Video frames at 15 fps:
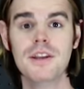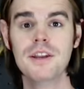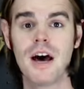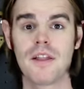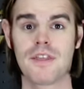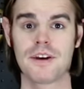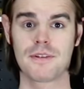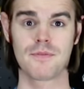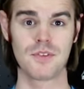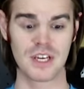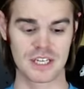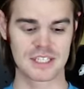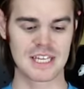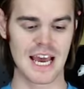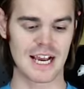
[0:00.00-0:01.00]
Nothing,
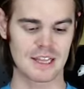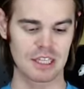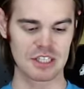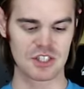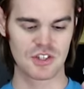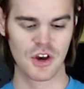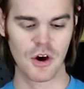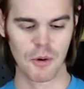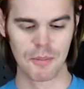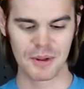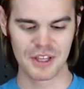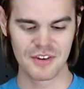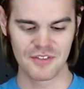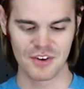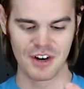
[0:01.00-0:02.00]
exactly. So
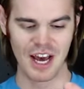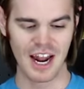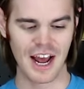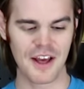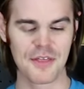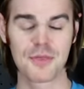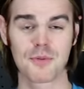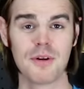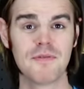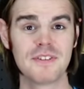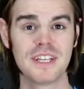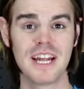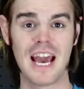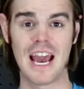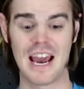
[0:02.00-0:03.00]
believe it or not, I
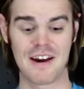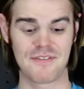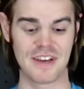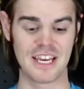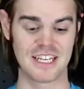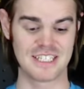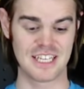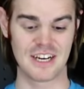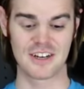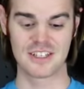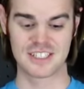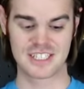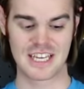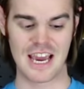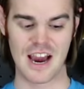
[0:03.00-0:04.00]
thrifted half a
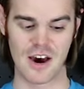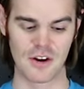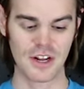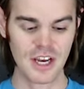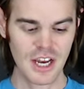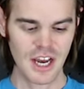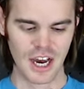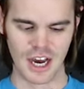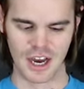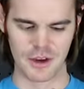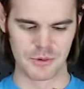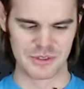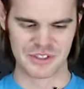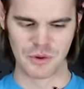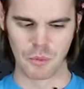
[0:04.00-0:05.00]
Terra Scout. Uh,
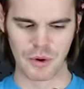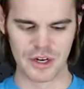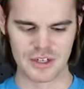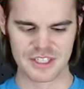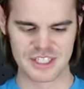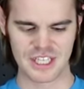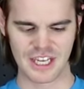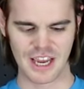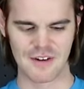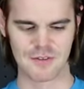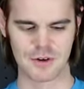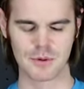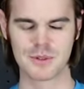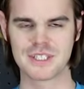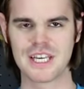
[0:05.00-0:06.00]
it was the weirdest thing
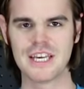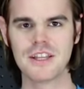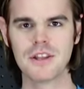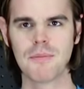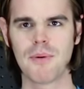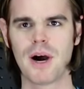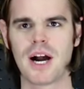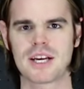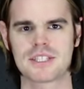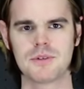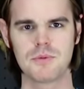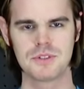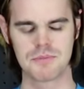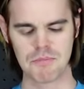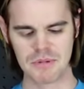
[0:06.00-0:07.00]
ever. It was in the box.
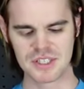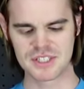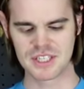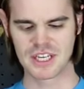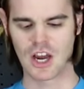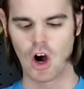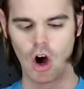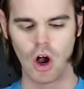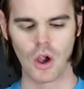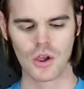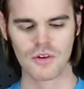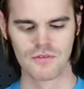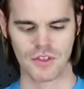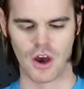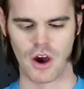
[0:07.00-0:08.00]
It was missing
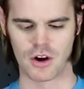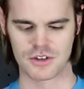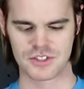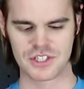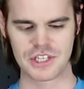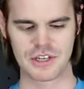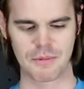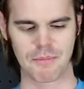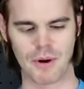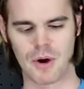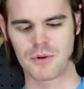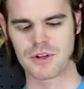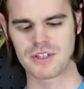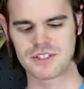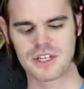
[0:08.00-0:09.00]
all of the R C
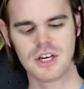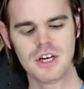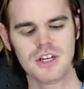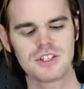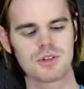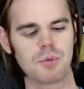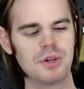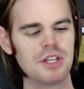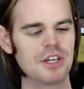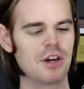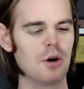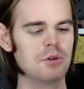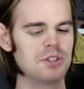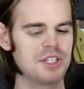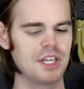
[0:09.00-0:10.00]
components. So we
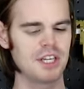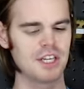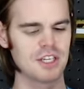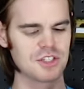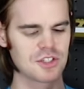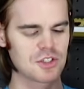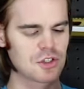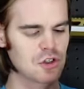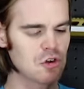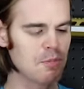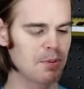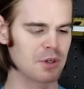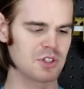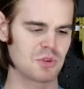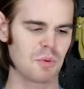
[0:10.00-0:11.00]
negotiated a
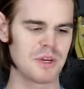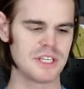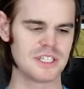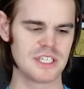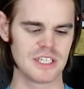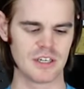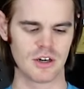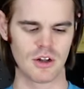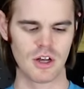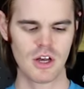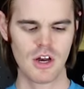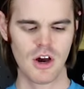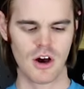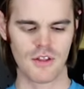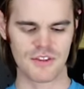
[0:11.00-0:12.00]
super sweet deal
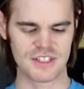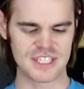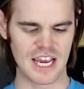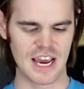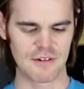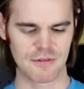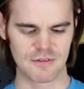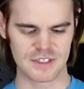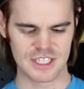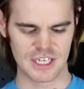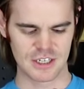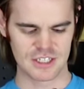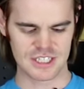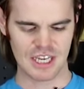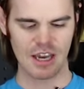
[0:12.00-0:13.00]
on this half of a
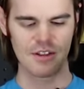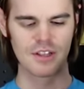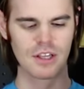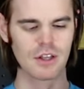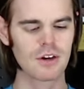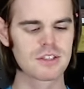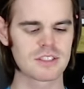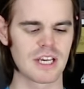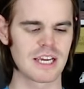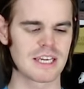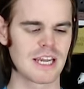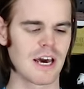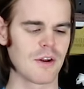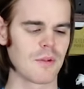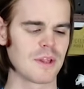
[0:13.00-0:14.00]
Terra Scout that looks like
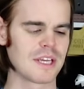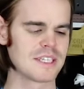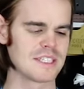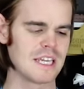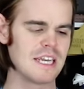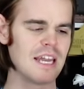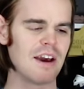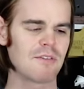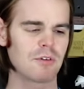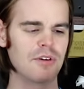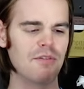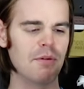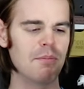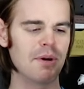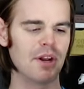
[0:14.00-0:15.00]
not only has it never
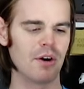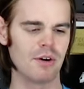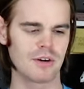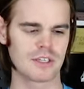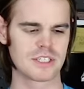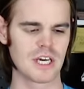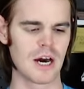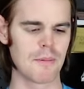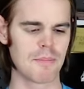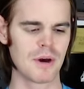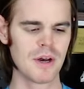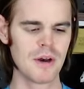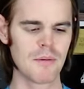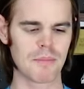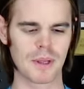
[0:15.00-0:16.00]
even been hooked up,
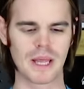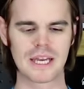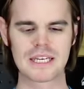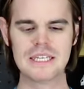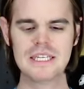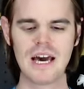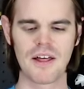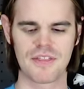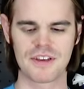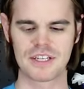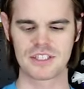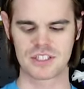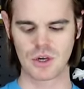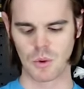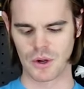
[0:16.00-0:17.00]
but like nothing
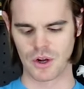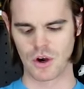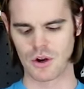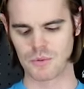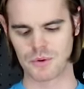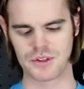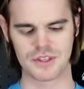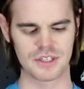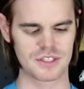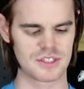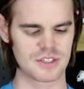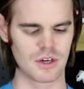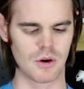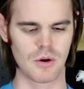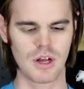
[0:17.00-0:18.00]
is going on with it.
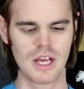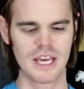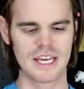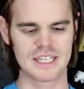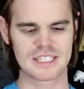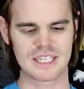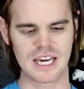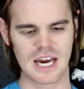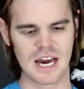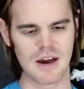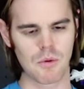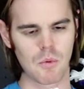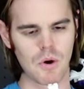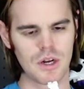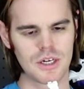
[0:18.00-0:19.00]
So it's
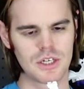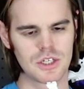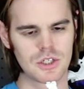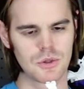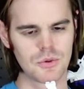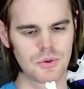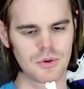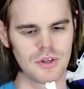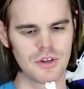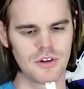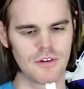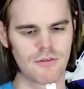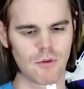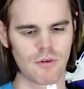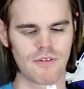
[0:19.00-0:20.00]
got one, two,
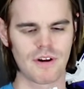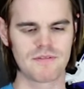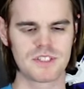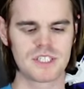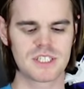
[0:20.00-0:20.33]
three, four, five,